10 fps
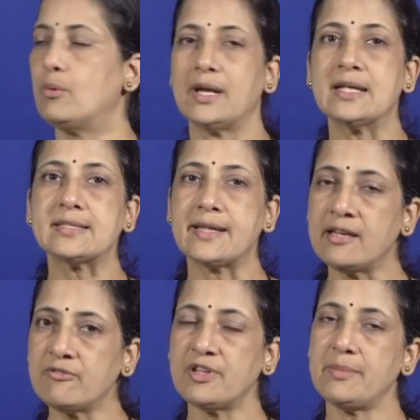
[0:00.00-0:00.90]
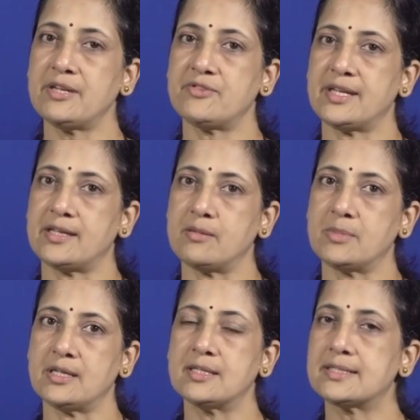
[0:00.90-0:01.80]
whereas the inflammatory
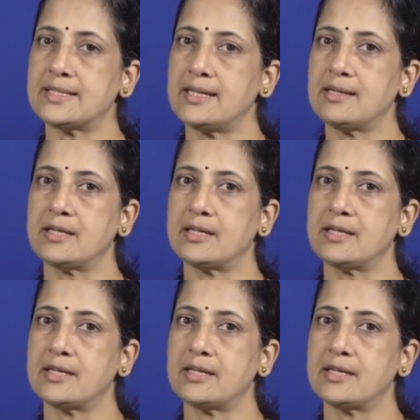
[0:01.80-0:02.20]
edema is seen